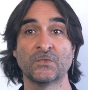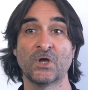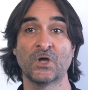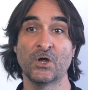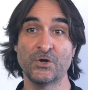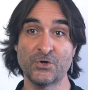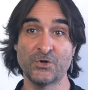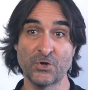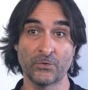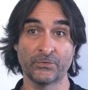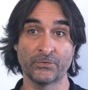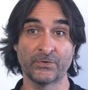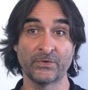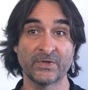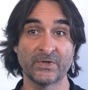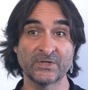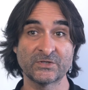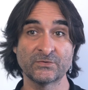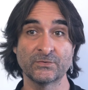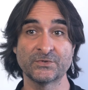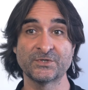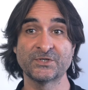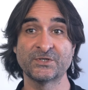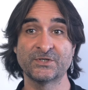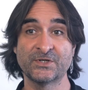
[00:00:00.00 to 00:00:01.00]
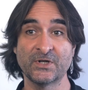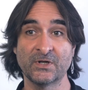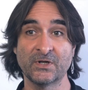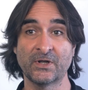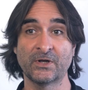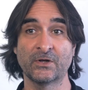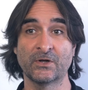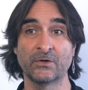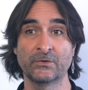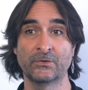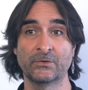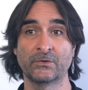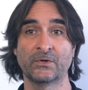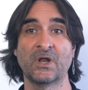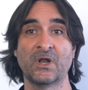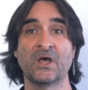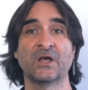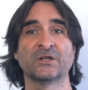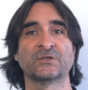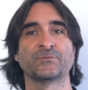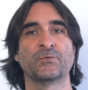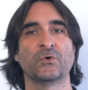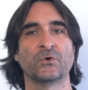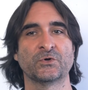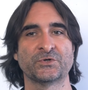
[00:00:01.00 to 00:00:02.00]
Note that this would still include
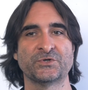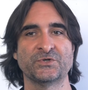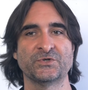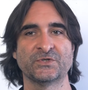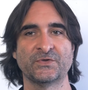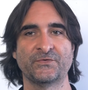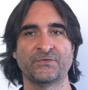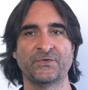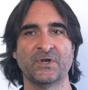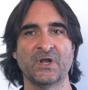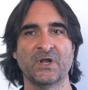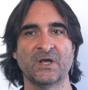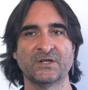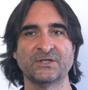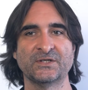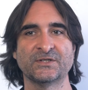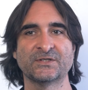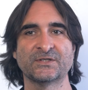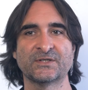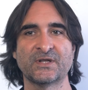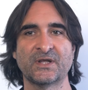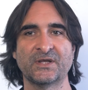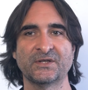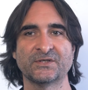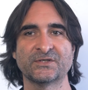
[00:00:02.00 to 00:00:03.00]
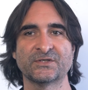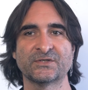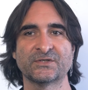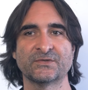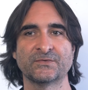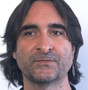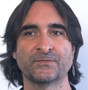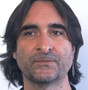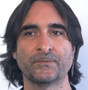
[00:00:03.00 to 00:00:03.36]
large portions of the United States.